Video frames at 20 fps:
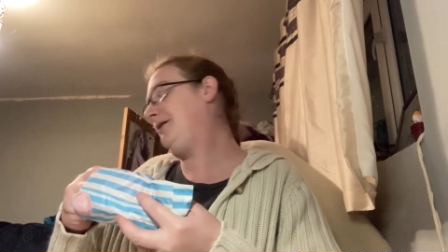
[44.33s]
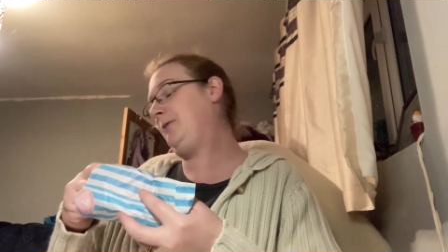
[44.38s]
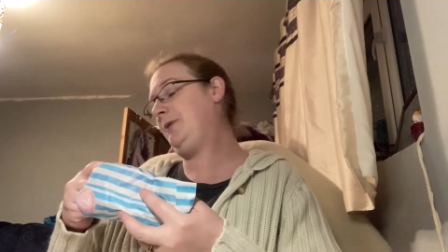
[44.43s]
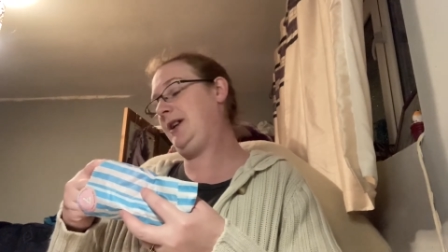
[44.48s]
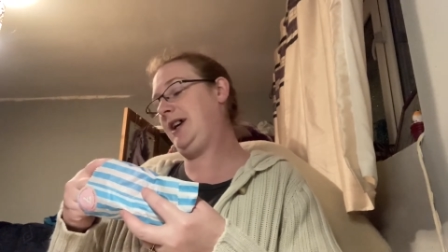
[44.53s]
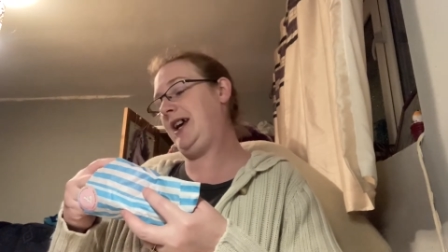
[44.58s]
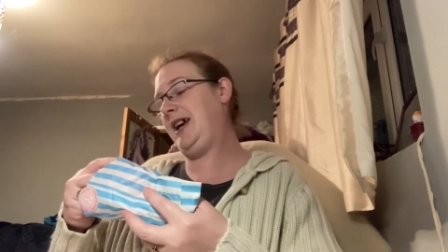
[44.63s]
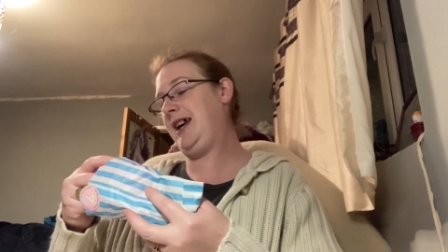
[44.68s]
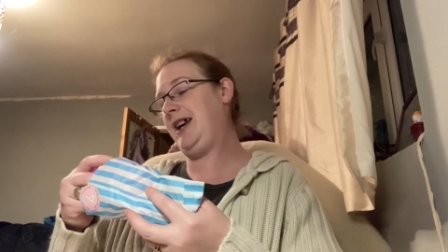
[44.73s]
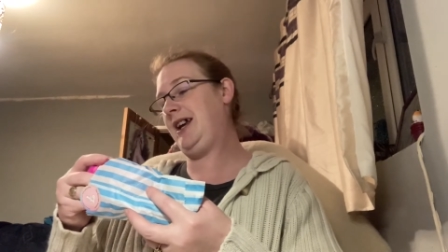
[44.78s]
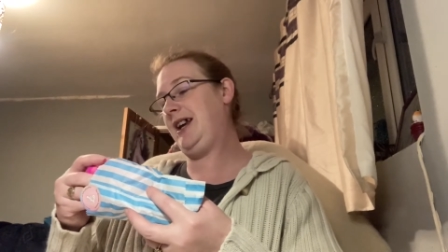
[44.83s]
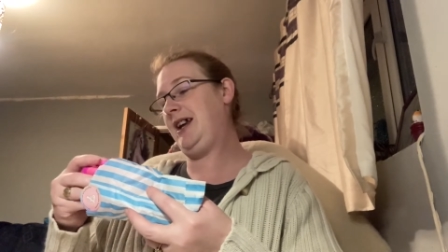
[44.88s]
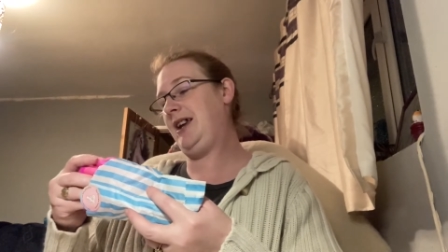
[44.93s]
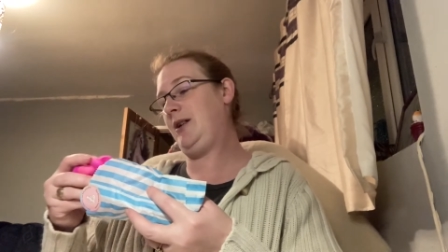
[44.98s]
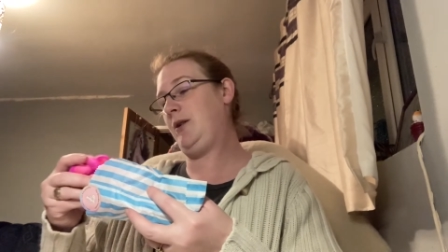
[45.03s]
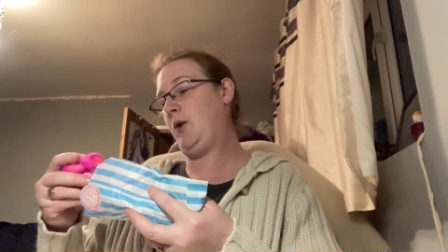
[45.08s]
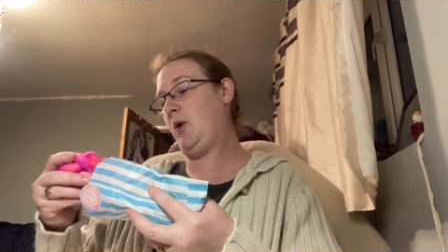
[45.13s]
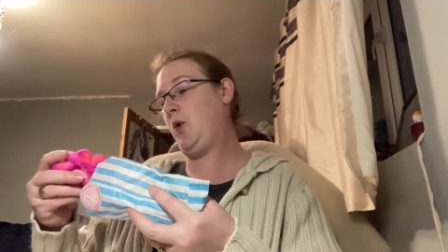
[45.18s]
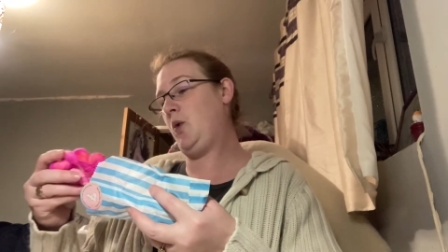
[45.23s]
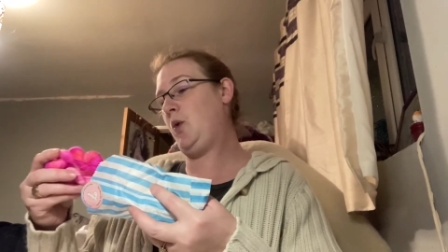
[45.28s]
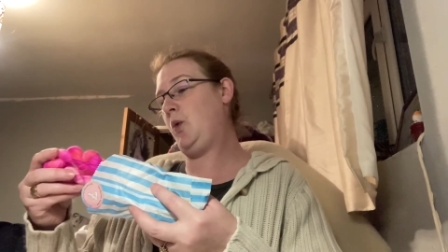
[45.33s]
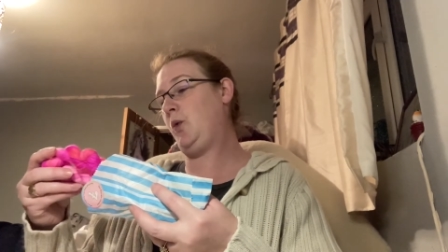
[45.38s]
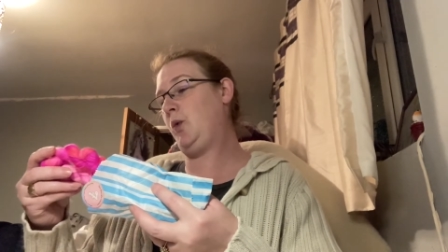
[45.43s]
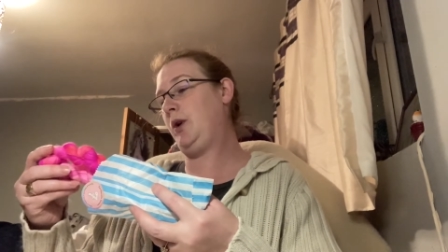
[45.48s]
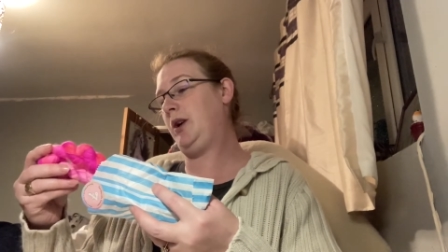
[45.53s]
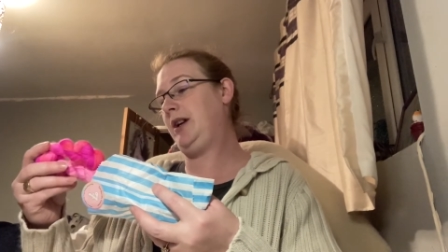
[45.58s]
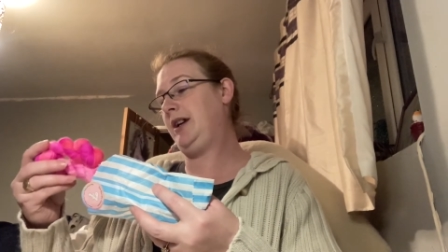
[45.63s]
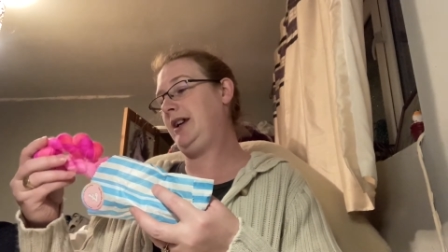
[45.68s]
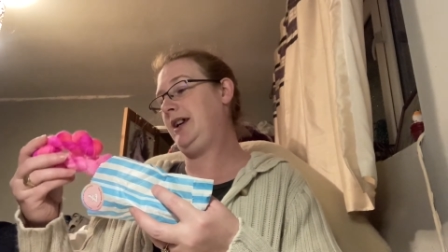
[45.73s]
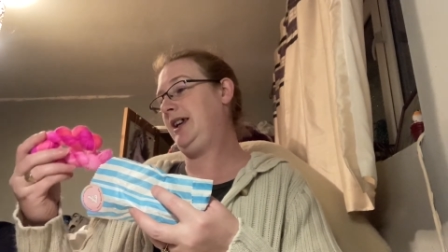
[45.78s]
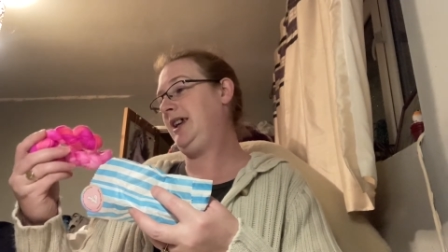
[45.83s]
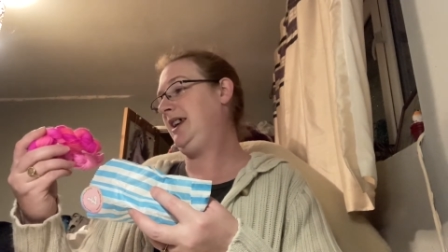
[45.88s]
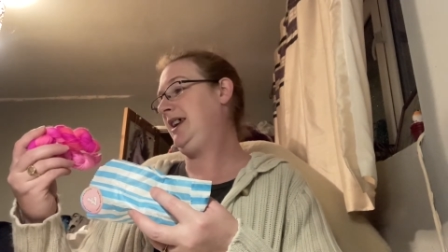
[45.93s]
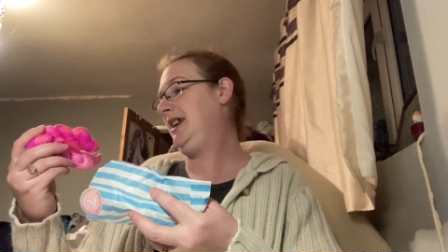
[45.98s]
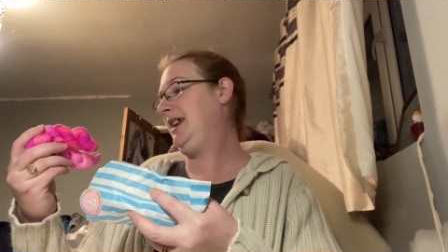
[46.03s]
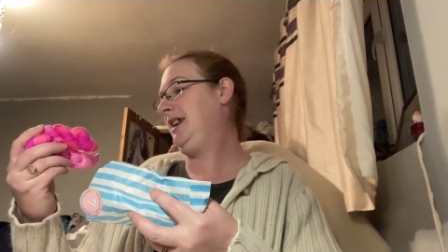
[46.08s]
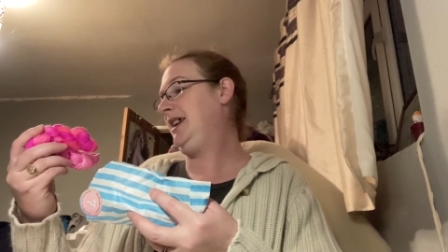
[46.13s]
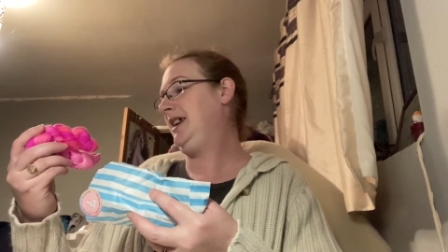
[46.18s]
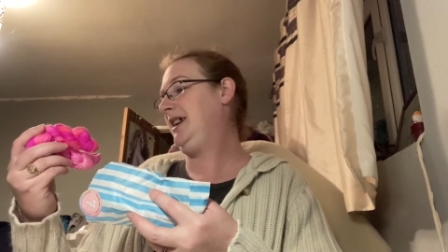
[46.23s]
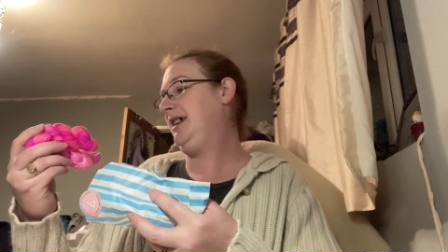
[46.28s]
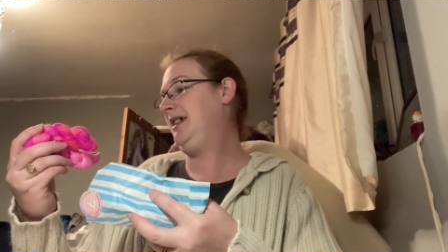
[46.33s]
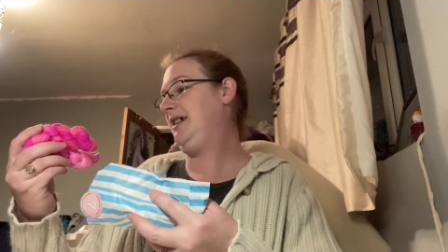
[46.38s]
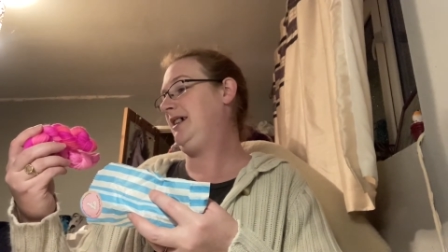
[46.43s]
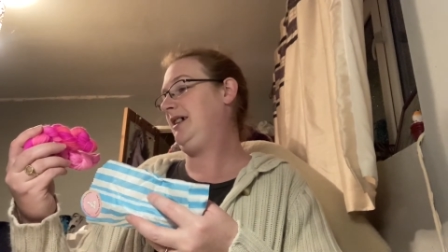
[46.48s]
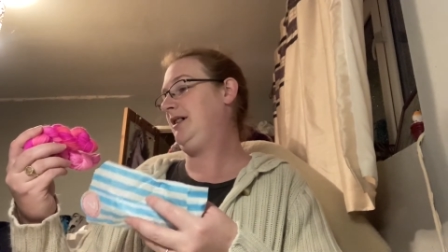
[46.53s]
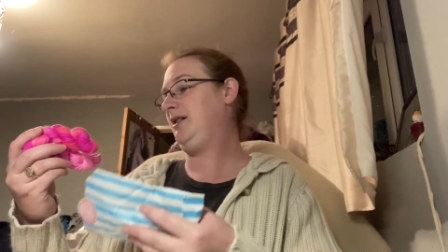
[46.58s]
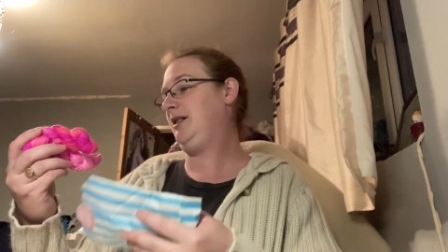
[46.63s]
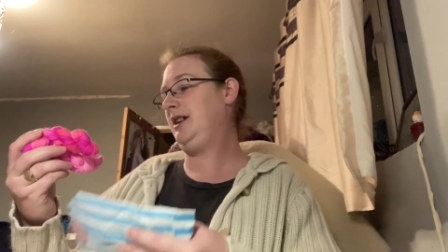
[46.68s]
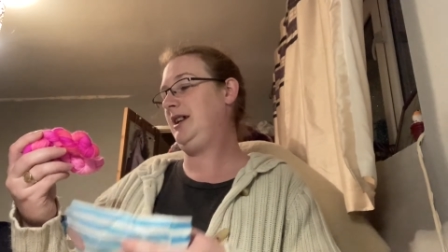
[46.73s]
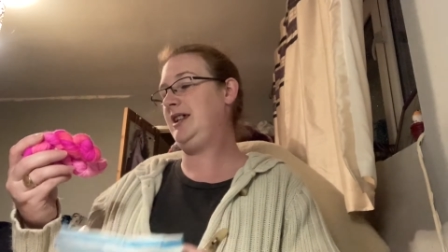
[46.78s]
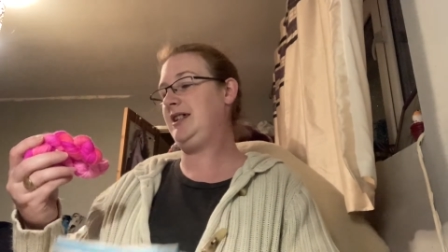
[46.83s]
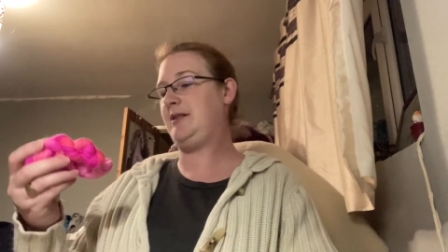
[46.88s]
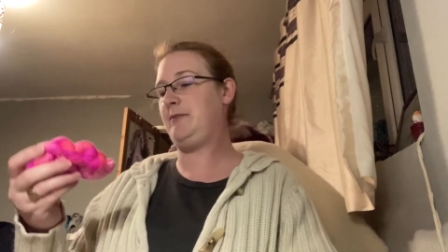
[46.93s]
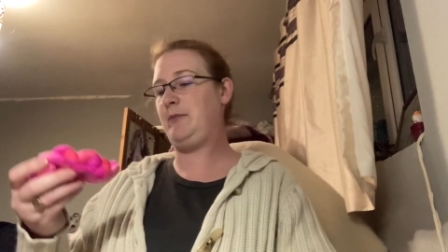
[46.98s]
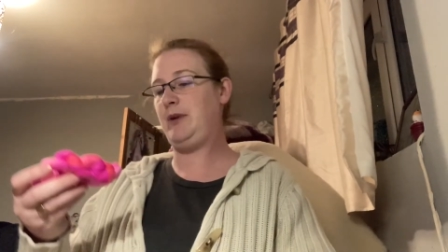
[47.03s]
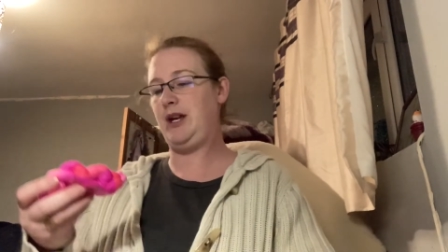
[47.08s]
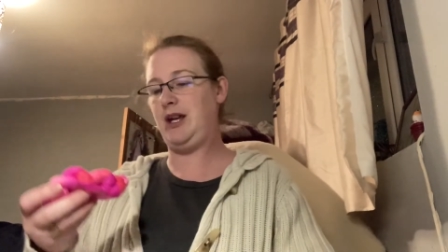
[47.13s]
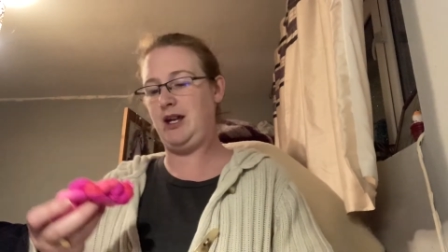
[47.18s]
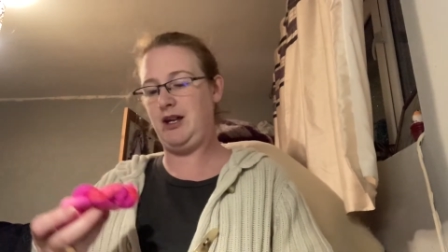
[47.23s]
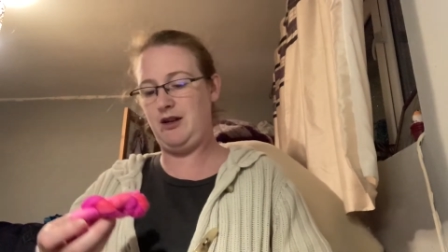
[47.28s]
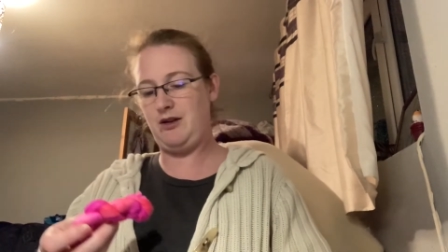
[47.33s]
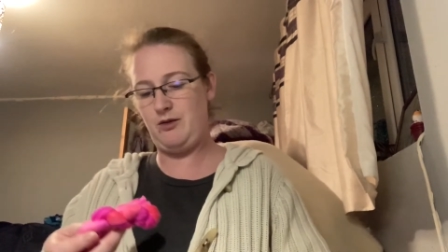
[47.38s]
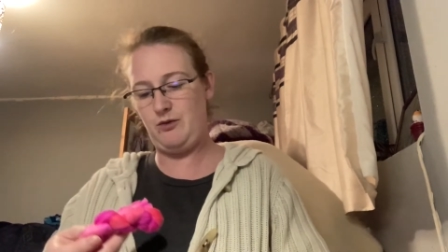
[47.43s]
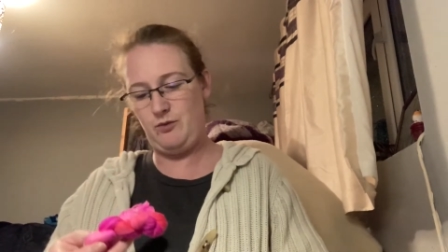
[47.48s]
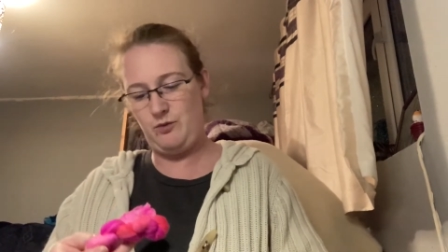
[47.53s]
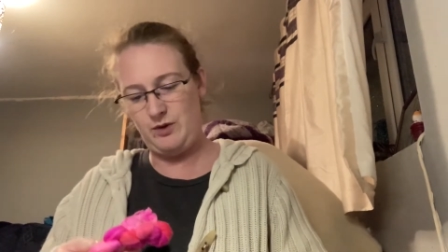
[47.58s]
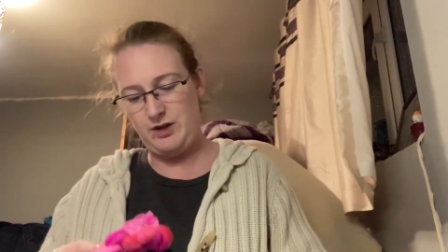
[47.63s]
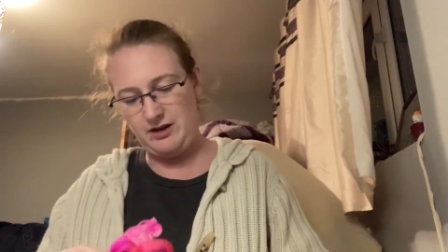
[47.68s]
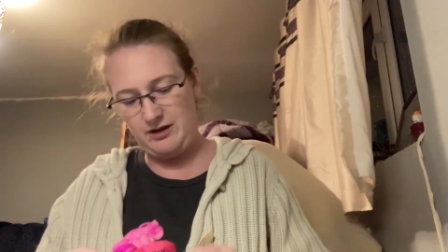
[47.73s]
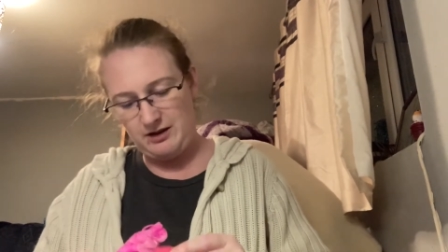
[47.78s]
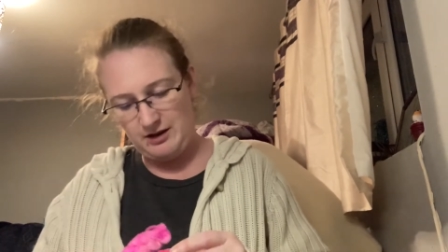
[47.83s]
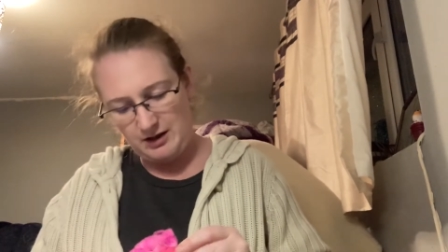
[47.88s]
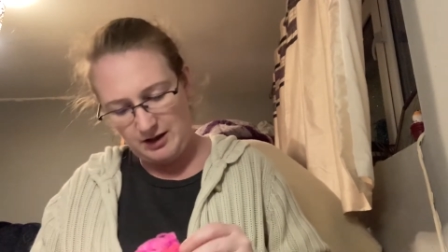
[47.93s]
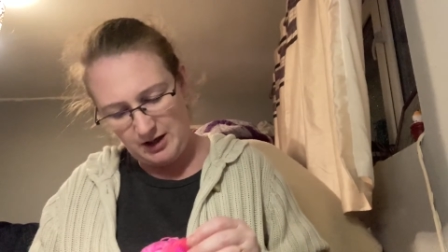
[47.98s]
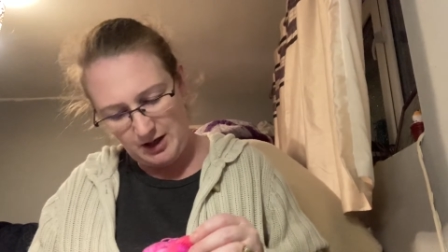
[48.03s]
are we getting? Oh, it's pink with